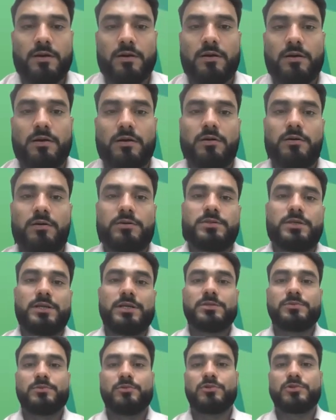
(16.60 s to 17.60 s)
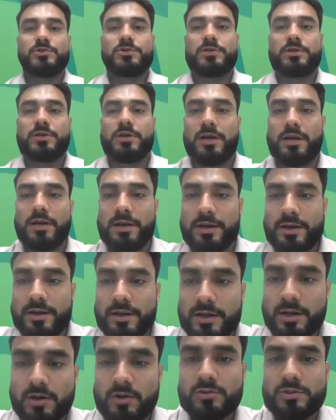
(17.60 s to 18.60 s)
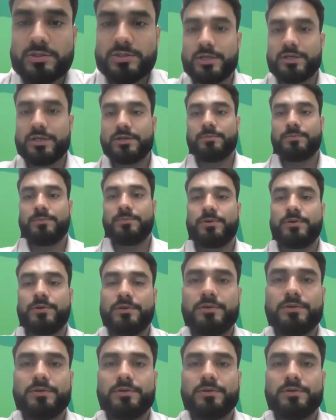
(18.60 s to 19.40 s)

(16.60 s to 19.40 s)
Salesforce Trailhead account setup,